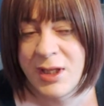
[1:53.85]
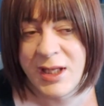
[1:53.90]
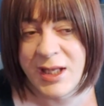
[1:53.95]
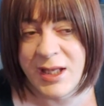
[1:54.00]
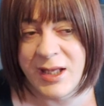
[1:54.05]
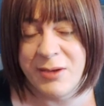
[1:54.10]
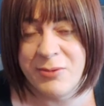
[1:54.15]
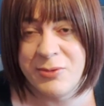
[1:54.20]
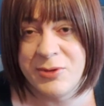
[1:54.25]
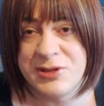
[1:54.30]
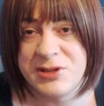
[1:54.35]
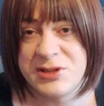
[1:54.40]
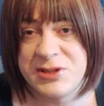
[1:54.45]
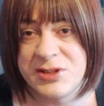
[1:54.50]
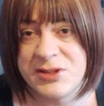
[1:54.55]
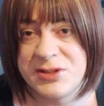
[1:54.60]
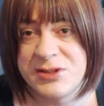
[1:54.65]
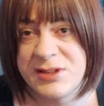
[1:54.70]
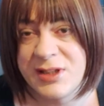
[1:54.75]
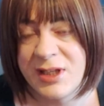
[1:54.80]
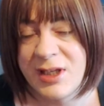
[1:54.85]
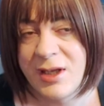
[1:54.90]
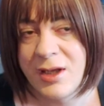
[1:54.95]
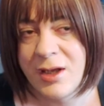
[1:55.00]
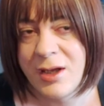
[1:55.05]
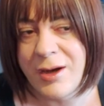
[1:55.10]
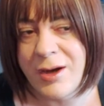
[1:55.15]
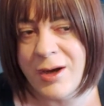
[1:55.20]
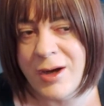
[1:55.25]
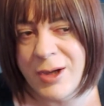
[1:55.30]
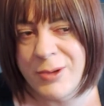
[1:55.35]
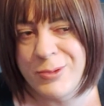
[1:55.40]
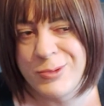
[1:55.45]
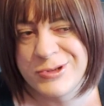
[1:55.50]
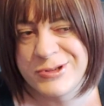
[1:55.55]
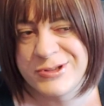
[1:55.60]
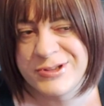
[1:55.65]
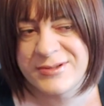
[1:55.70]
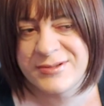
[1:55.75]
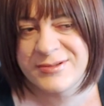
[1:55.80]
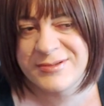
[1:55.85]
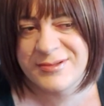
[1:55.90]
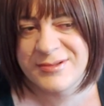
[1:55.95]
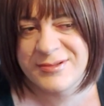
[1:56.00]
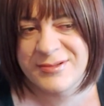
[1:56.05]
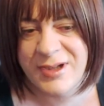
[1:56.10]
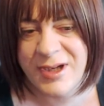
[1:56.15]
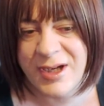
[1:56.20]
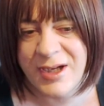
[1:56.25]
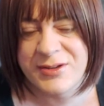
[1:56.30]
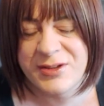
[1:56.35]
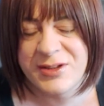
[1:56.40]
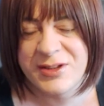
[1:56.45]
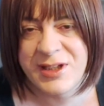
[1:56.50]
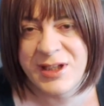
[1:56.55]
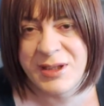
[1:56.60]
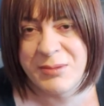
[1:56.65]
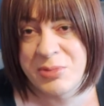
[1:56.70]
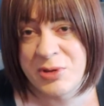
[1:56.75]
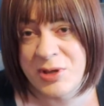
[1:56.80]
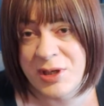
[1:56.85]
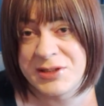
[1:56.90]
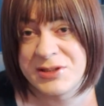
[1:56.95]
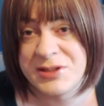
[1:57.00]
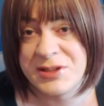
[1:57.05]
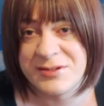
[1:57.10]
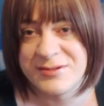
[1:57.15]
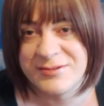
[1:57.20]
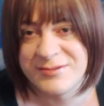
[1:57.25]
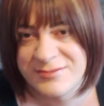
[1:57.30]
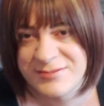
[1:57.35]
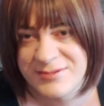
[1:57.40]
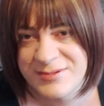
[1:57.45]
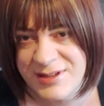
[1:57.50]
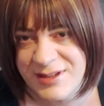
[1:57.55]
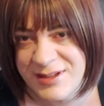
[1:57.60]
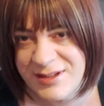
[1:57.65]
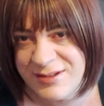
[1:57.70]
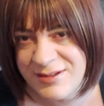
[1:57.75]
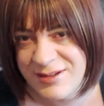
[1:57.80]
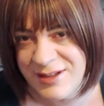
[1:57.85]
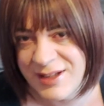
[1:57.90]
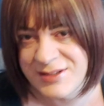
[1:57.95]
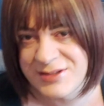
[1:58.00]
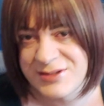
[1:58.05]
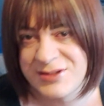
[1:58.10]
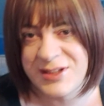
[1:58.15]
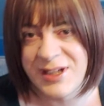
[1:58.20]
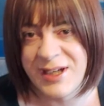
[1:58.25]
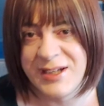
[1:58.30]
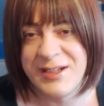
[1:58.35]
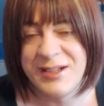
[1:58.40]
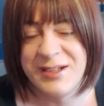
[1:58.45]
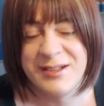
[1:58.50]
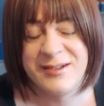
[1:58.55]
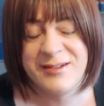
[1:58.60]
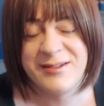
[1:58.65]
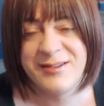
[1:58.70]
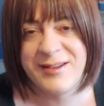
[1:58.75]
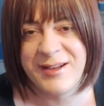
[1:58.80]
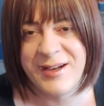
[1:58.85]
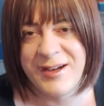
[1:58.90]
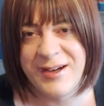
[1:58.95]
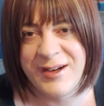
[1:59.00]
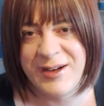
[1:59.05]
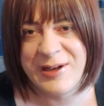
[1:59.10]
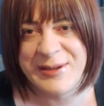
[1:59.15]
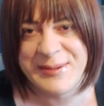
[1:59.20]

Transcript: It was just, I was under the impression, let's say, that